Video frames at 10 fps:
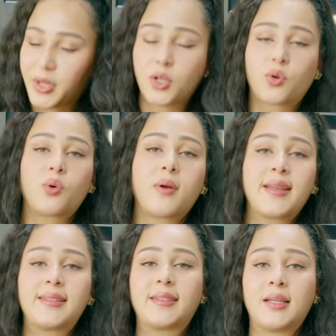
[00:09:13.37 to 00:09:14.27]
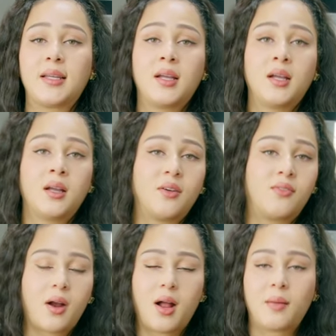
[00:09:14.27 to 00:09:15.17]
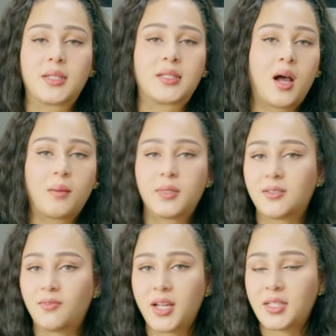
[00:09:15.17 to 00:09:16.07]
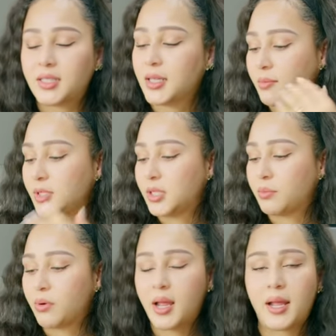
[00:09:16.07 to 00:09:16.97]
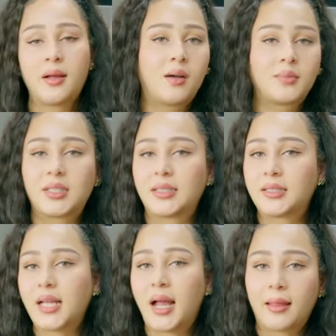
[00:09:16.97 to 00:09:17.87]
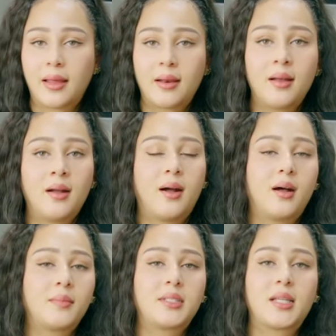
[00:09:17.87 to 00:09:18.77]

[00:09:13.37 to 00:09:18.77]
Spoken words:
been crazy for hummus. Hummus and veggies, hummus and bread, hummus and salad, hummus